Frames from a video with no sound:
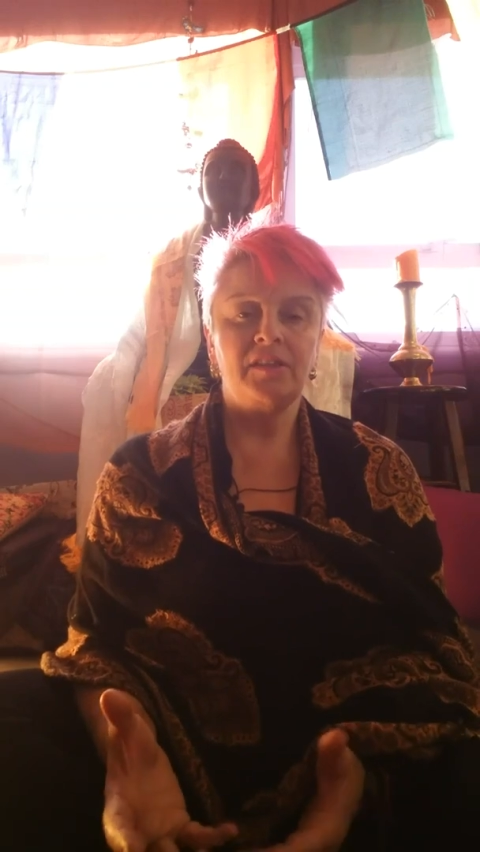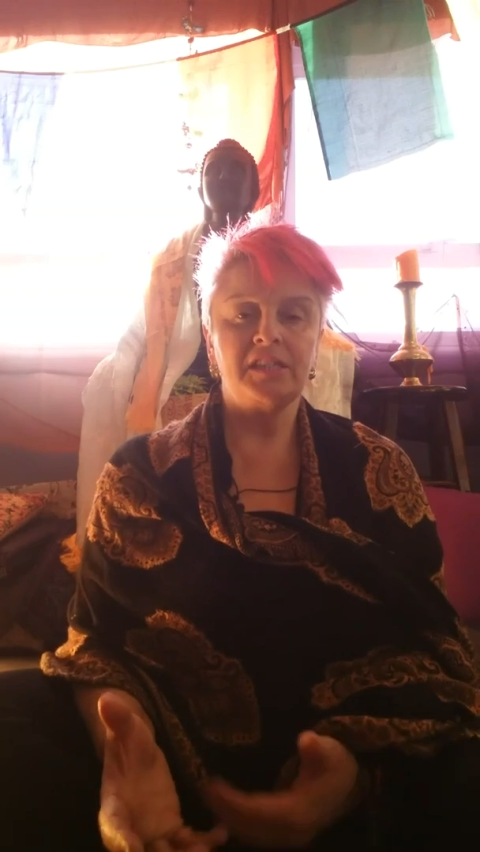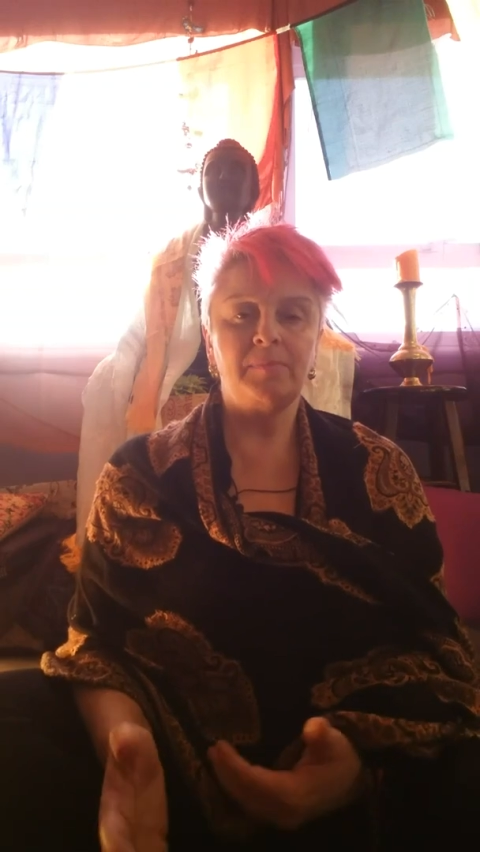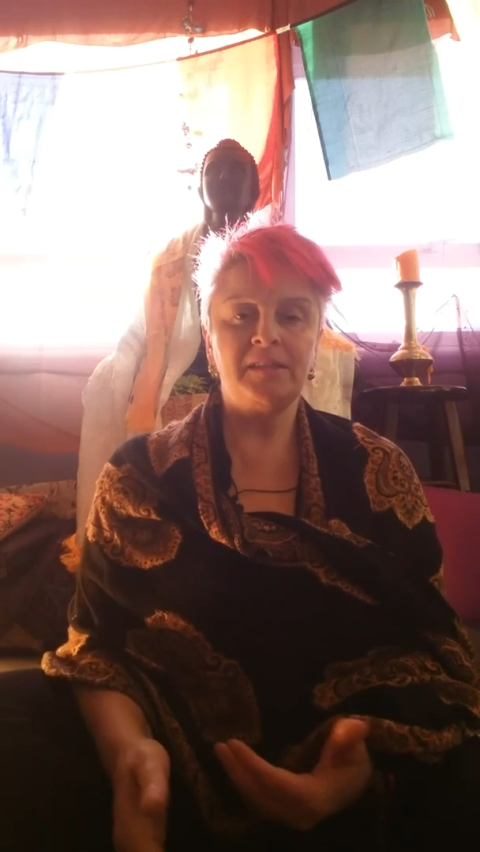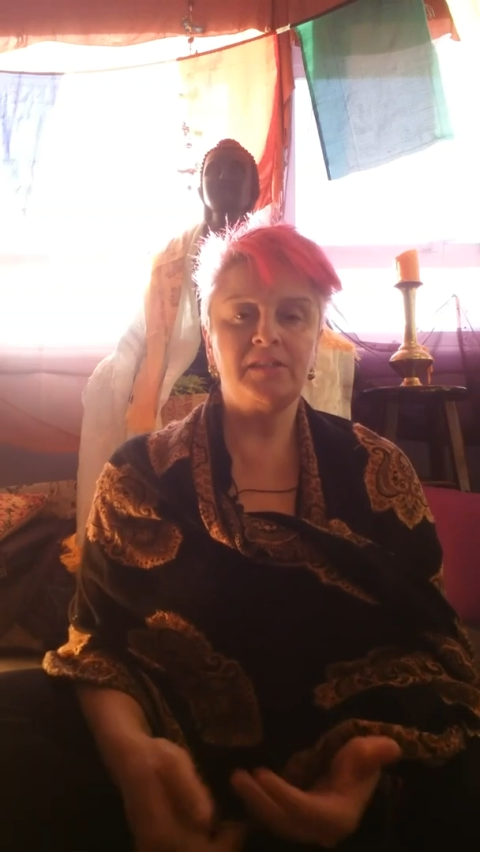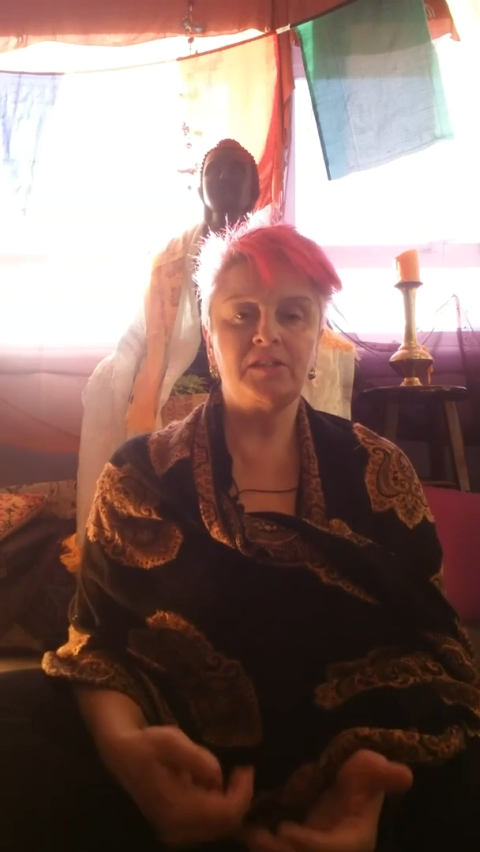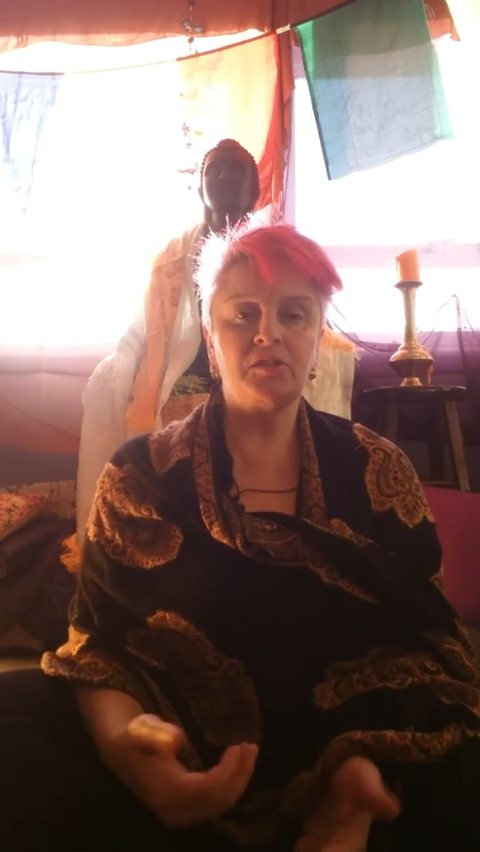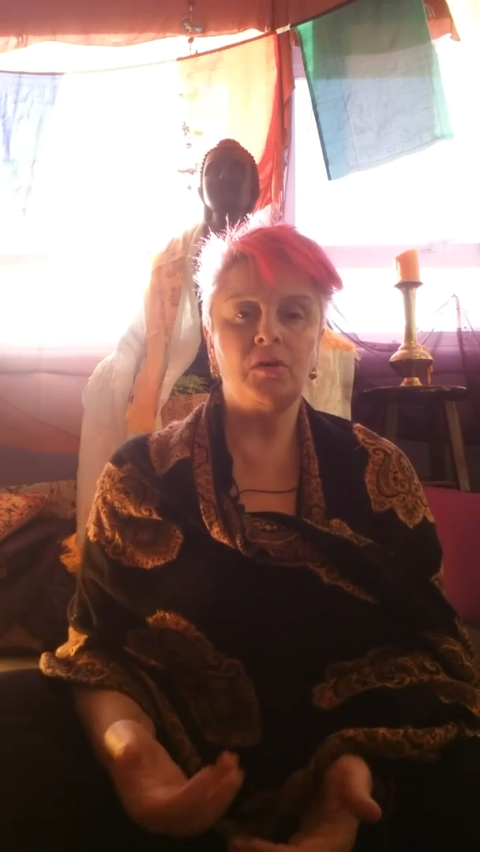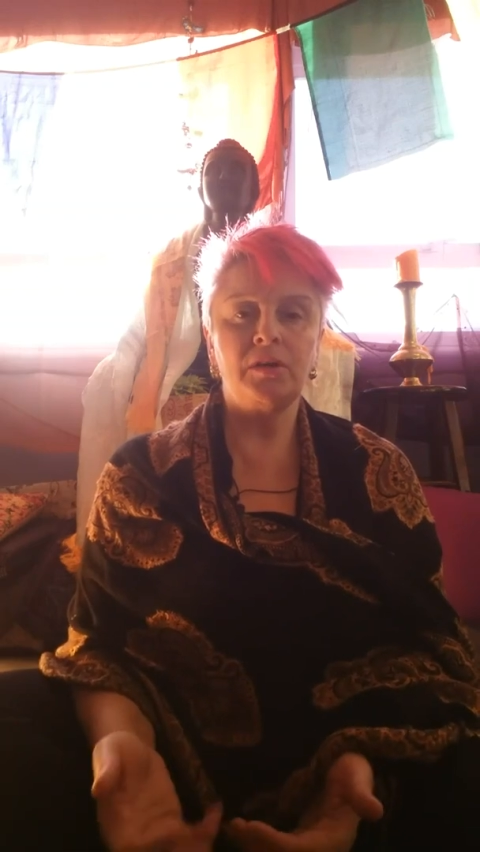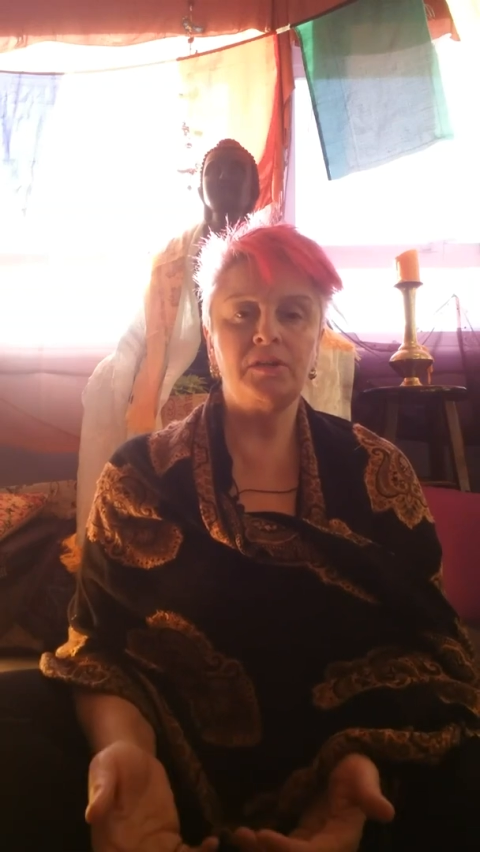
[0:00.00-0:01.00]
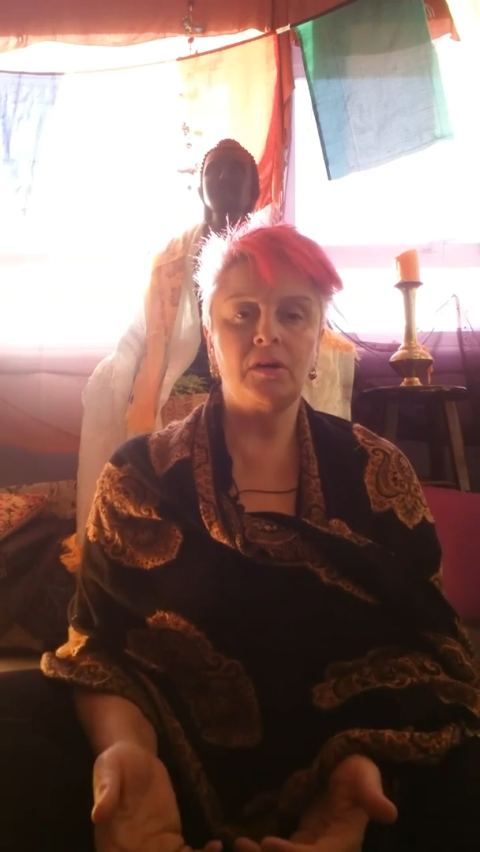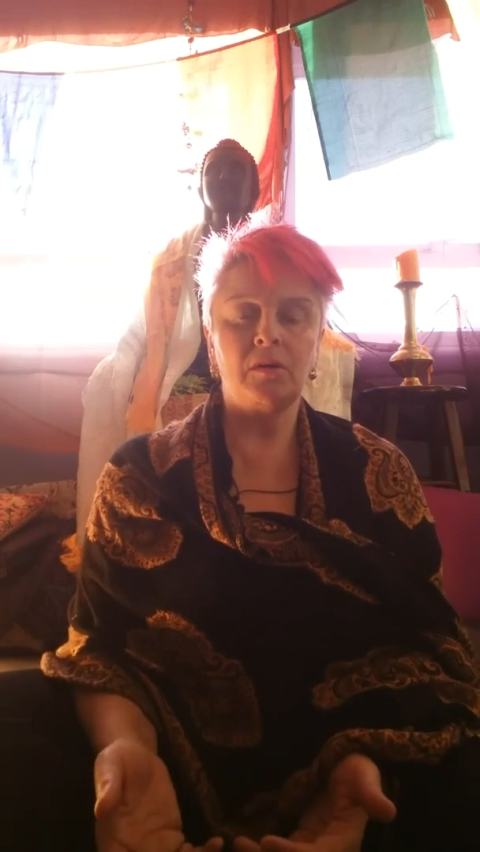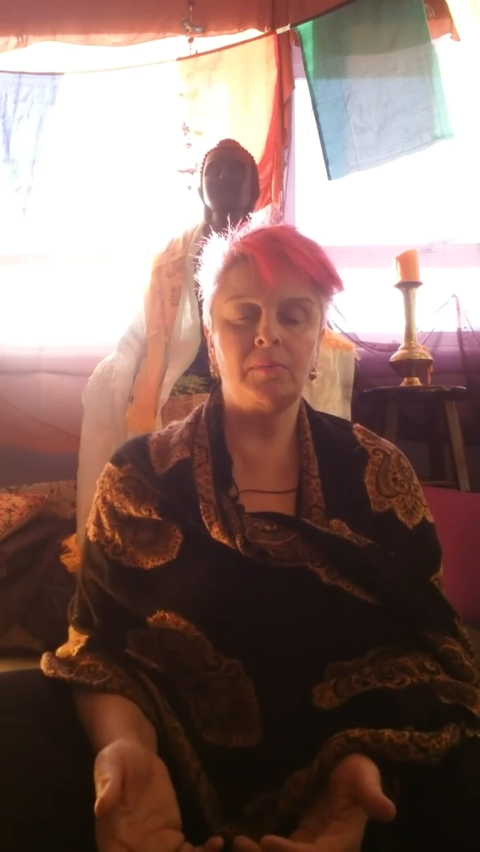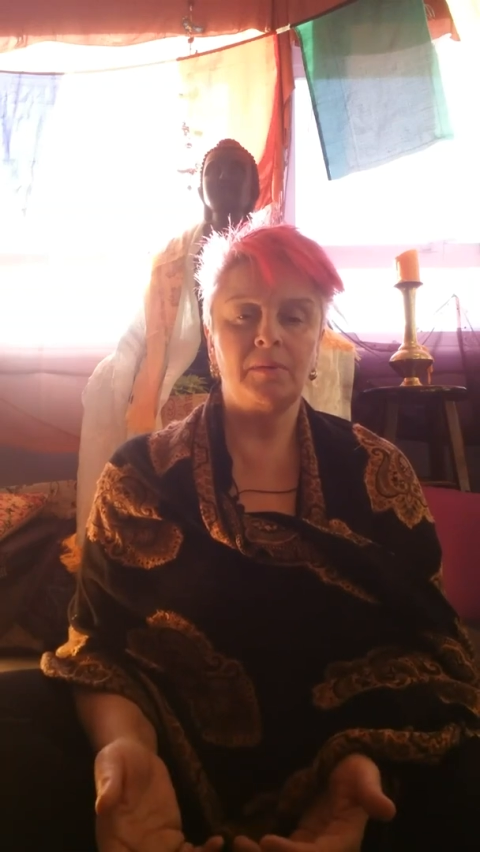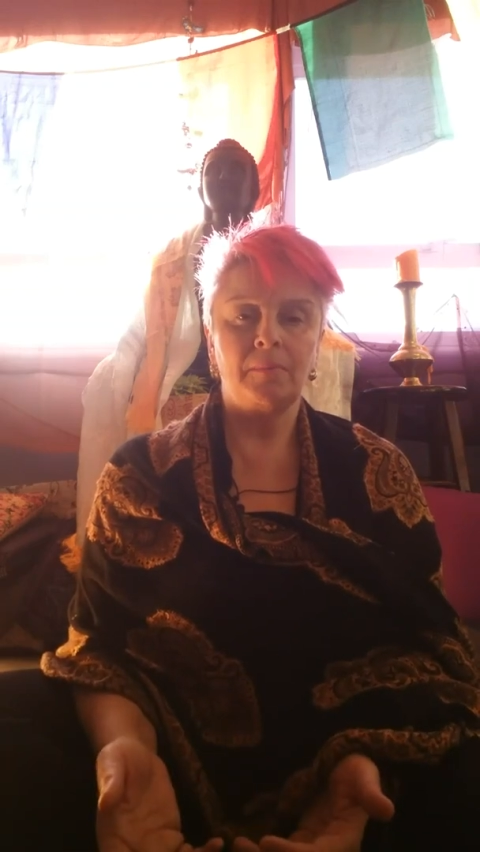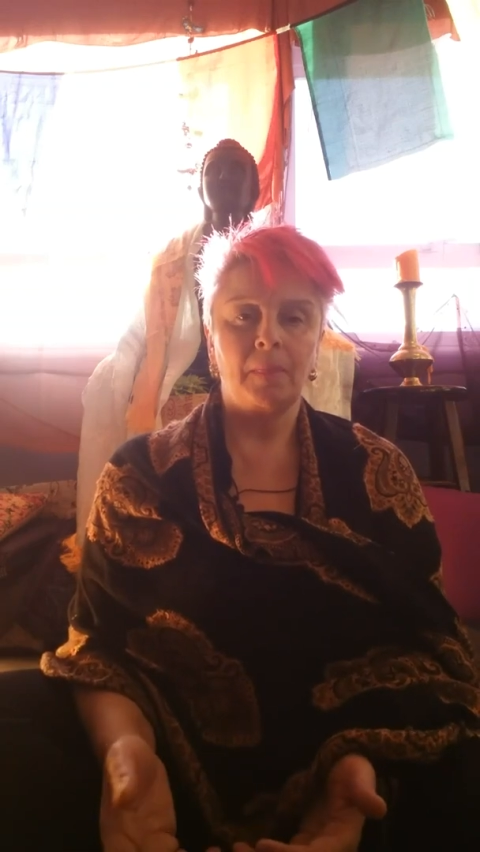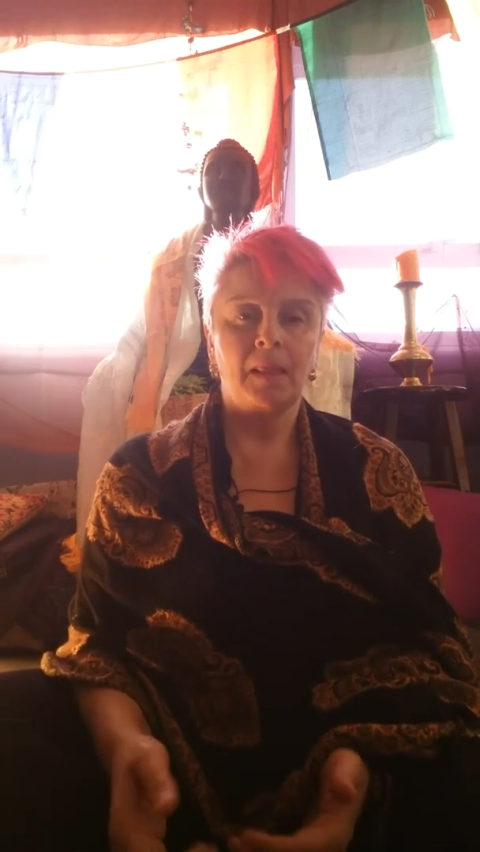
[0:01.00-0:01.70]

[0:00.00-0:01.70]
that's been stored up